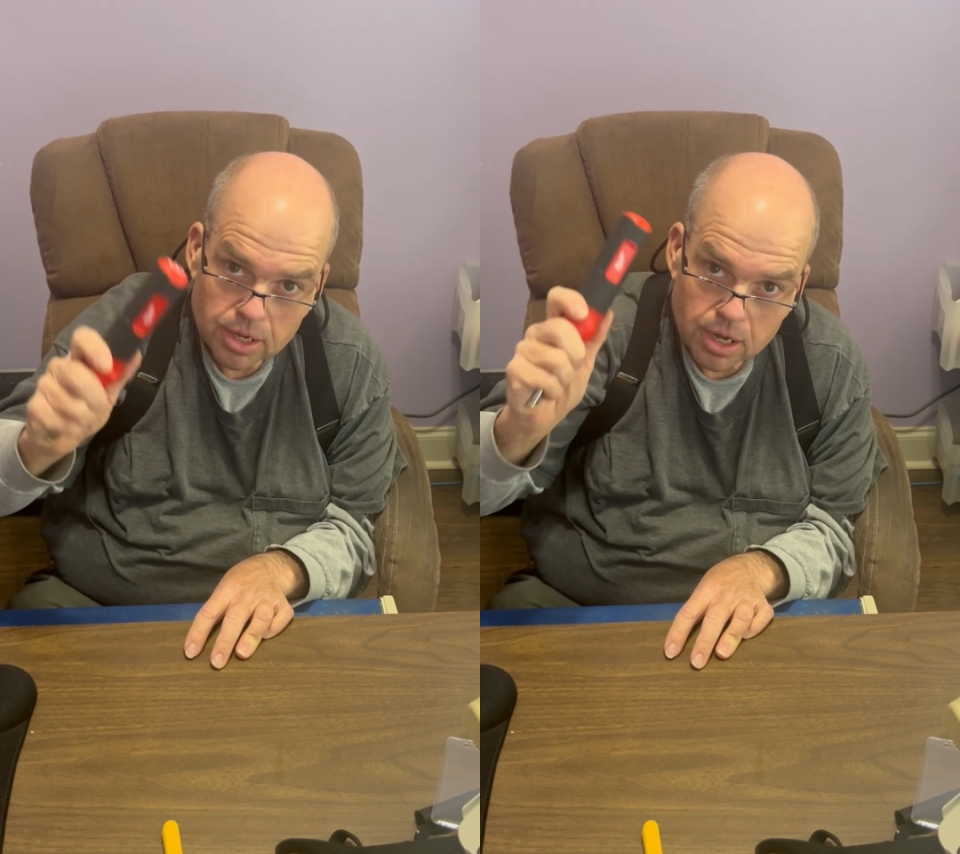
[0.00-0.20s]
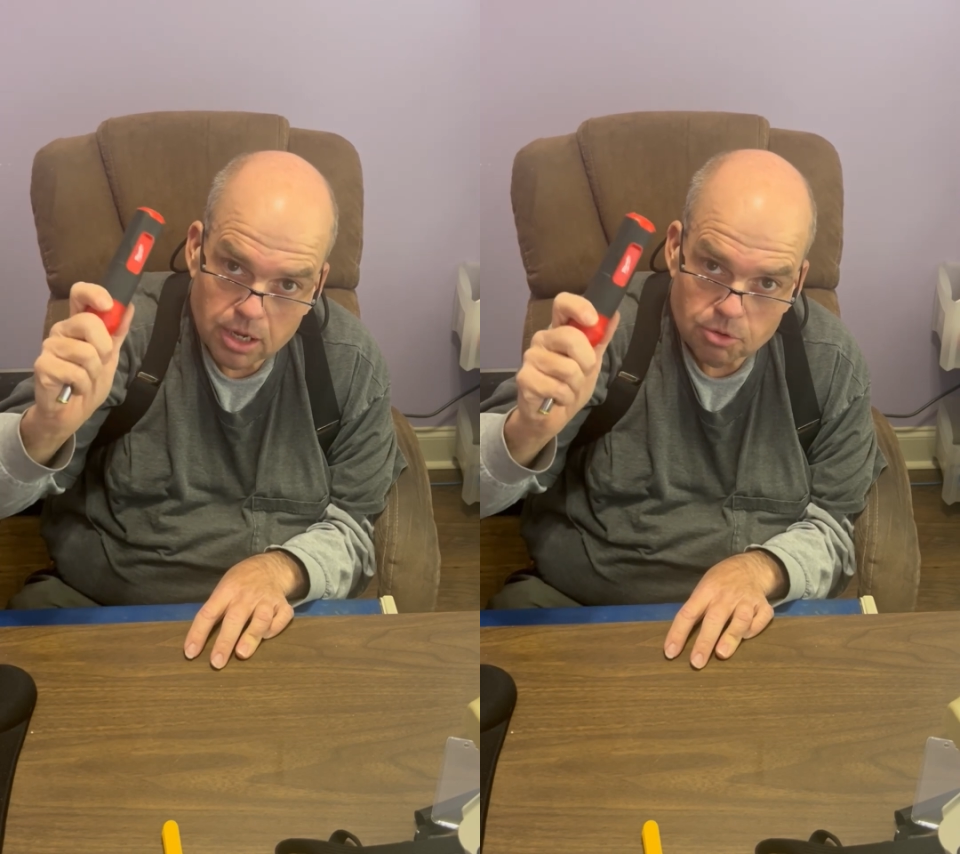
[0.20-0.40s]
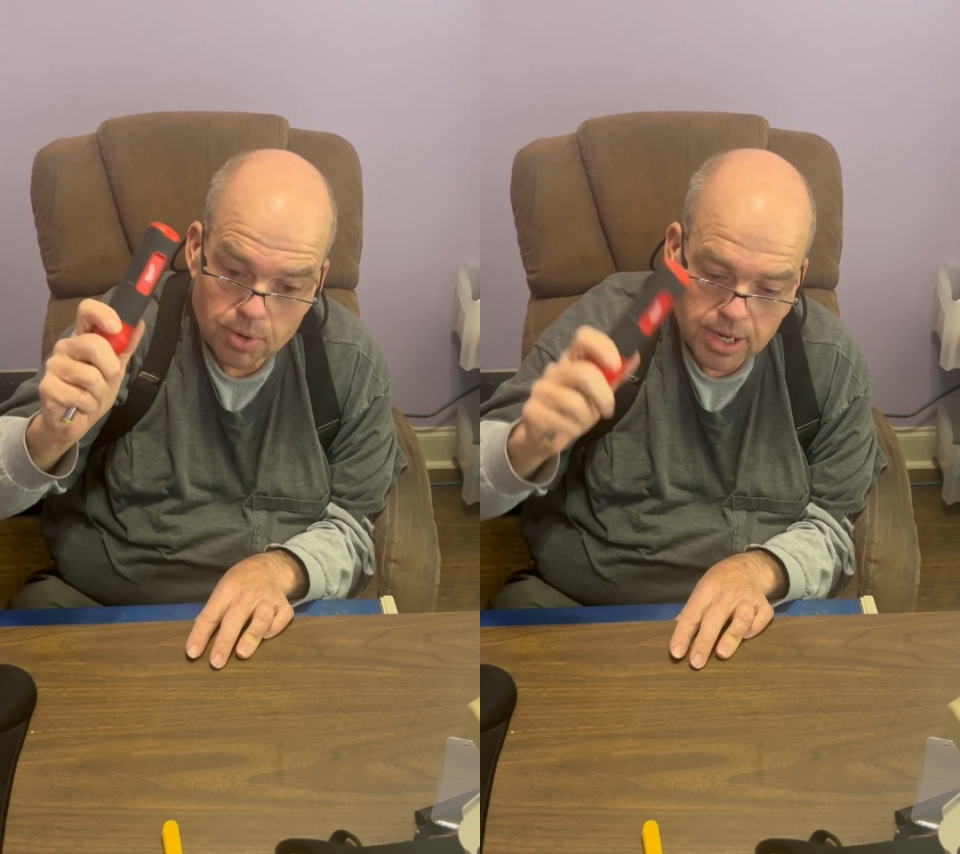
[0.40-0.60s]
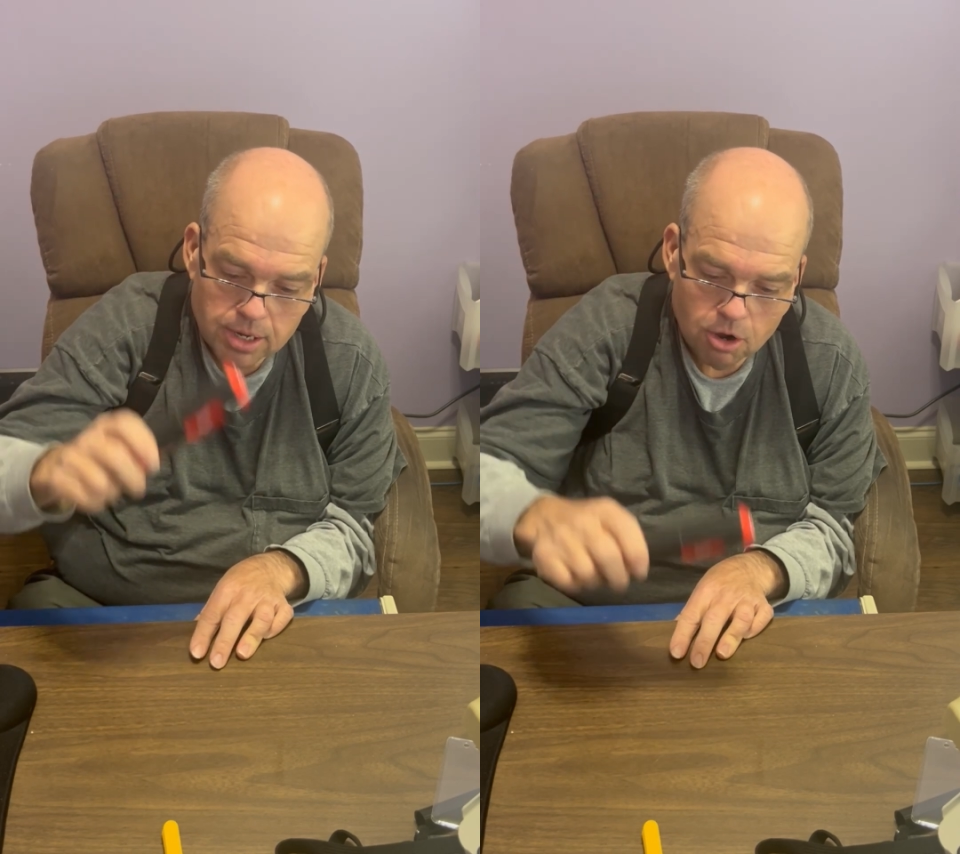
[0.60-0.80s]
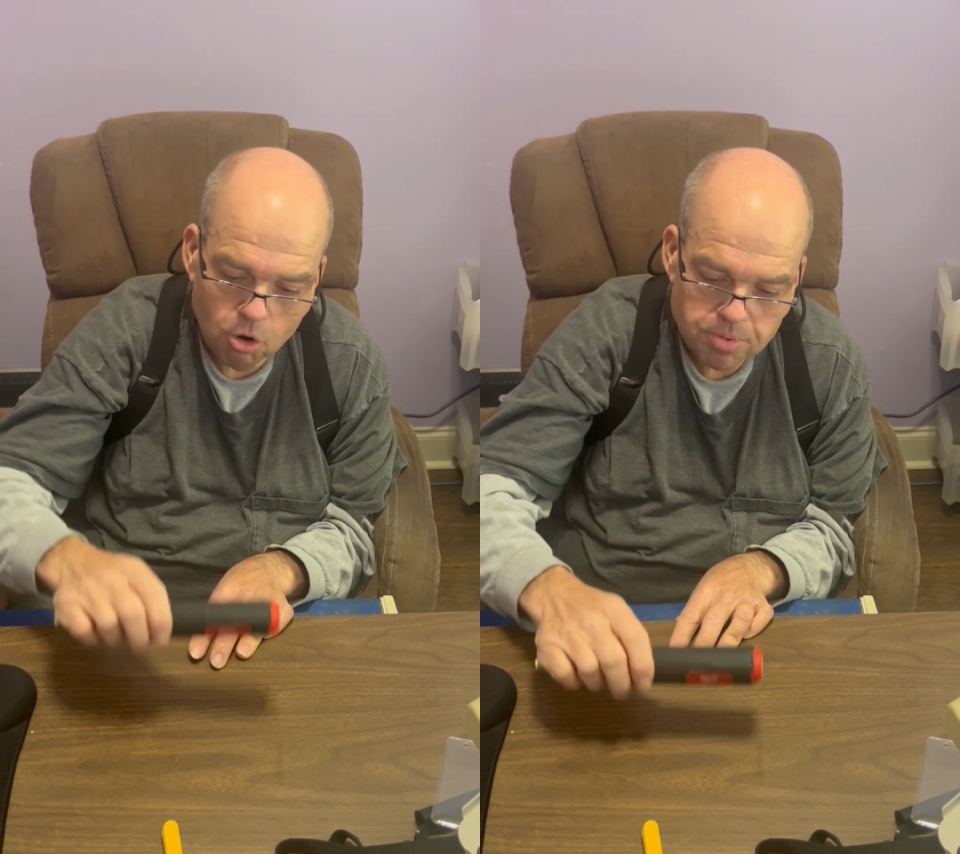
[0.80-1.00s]
Anyway,
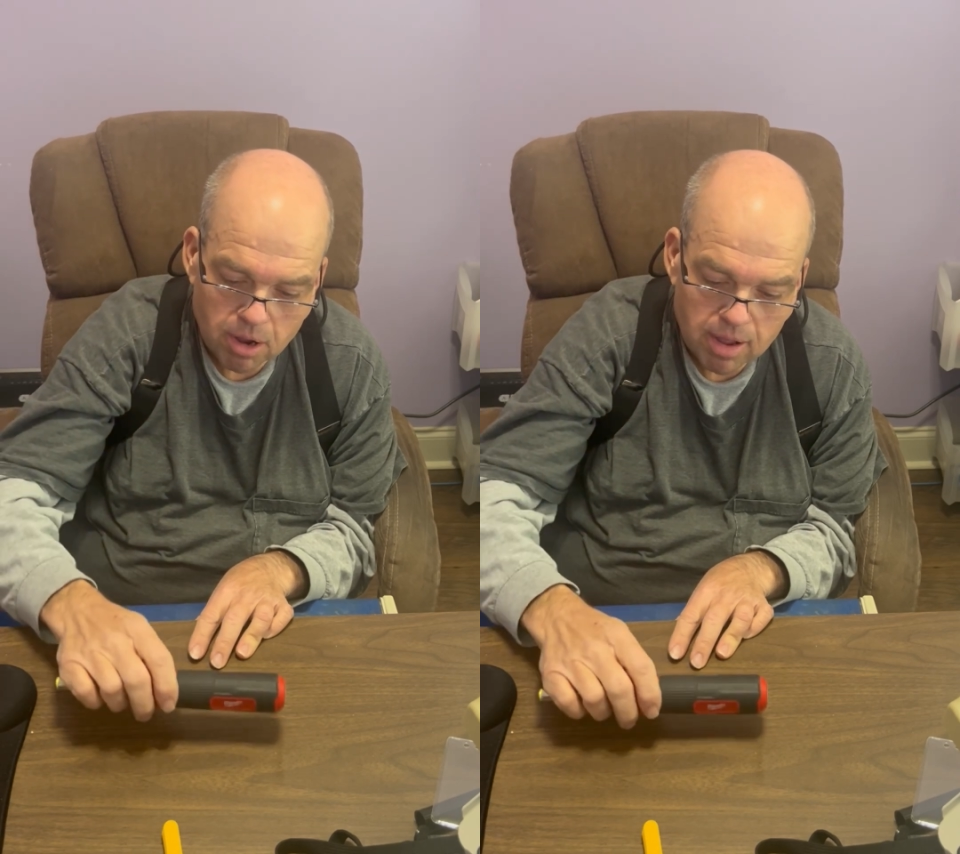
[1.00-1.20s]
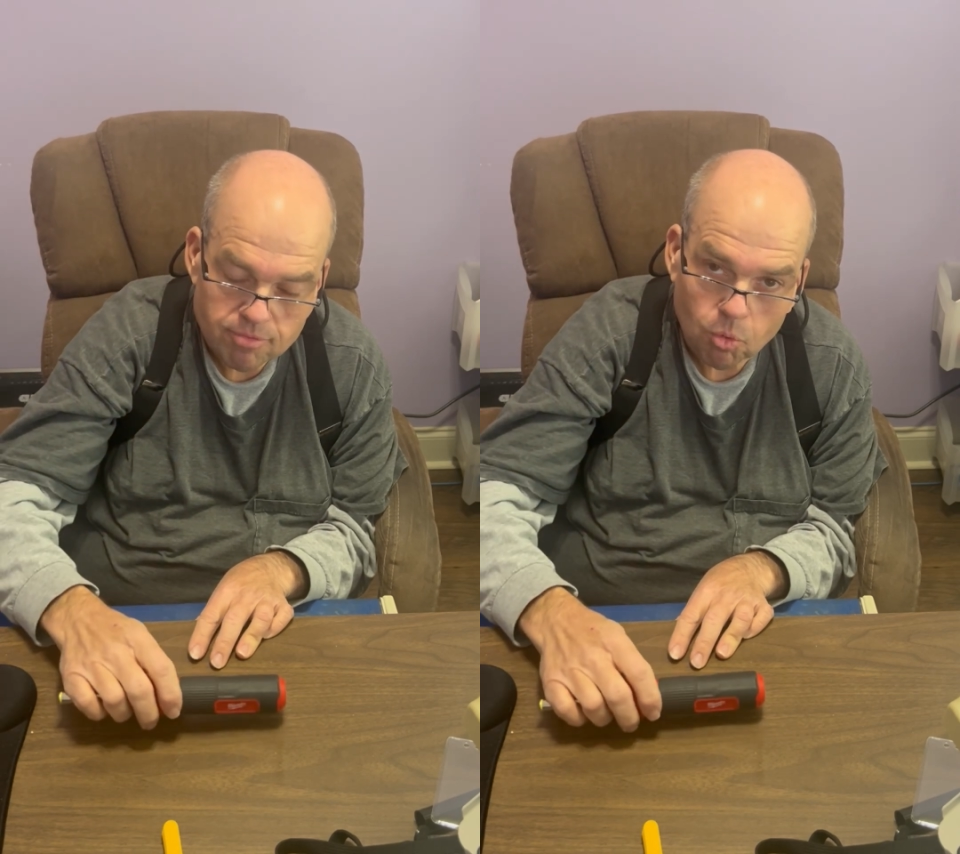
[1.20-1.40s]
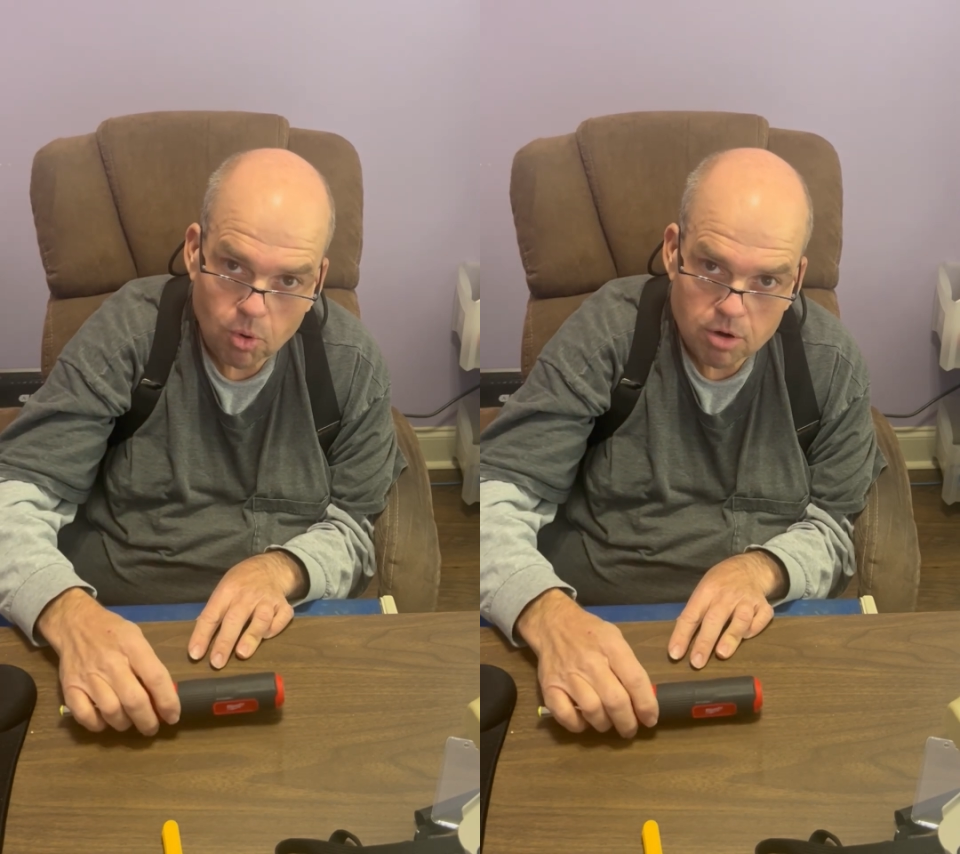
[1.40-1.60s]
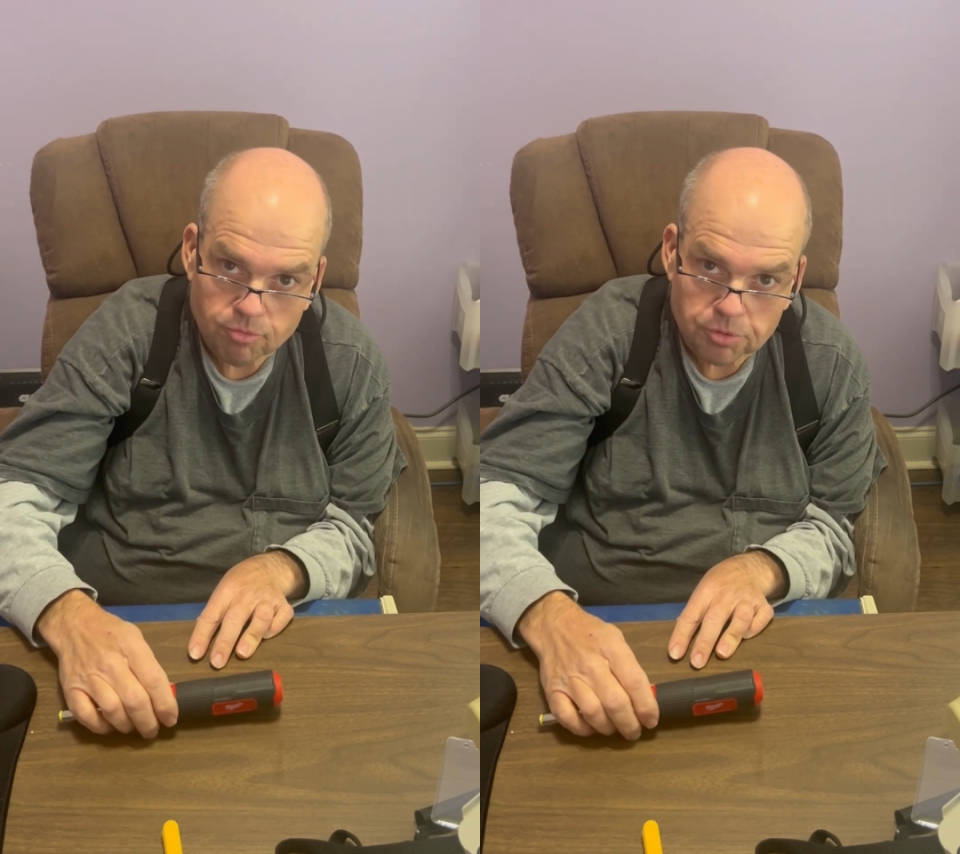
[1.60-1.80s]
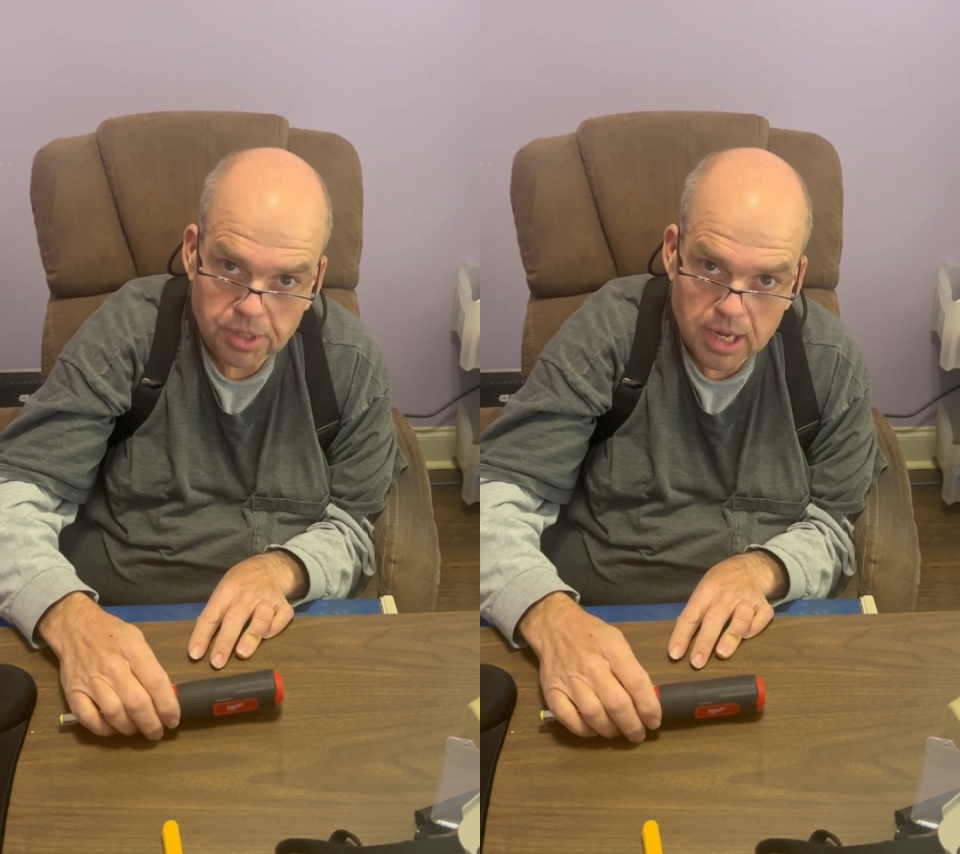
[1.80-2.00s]
hope y'all have a
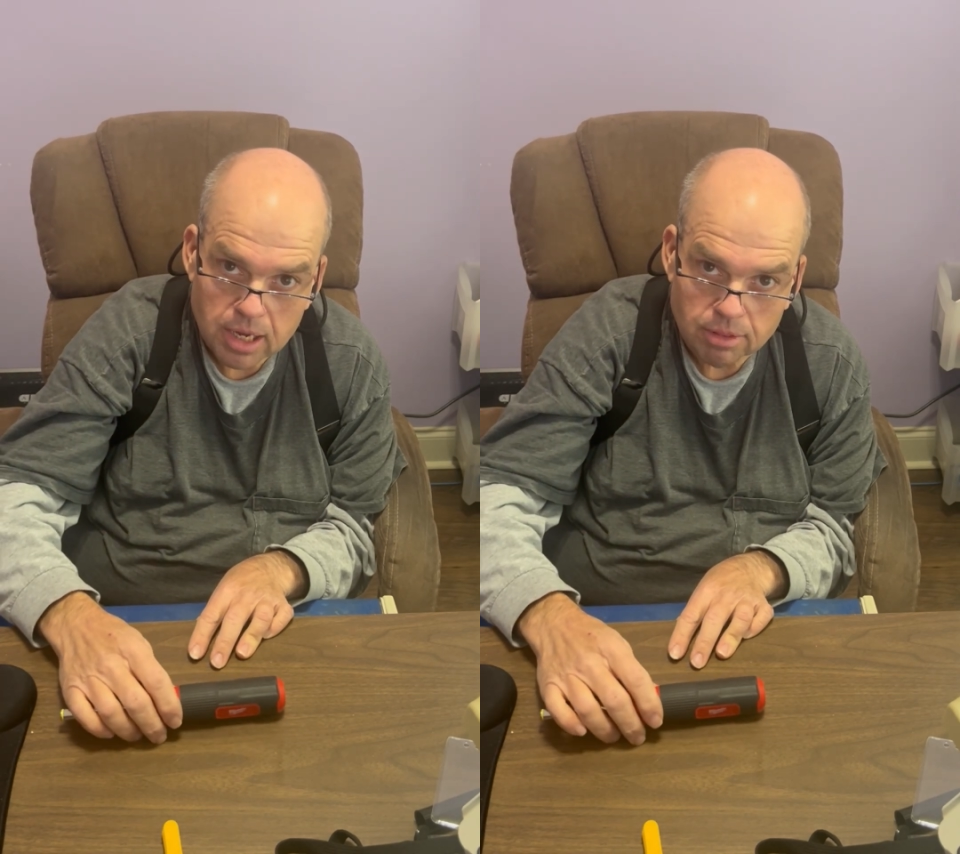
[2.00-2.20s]
wonderful day.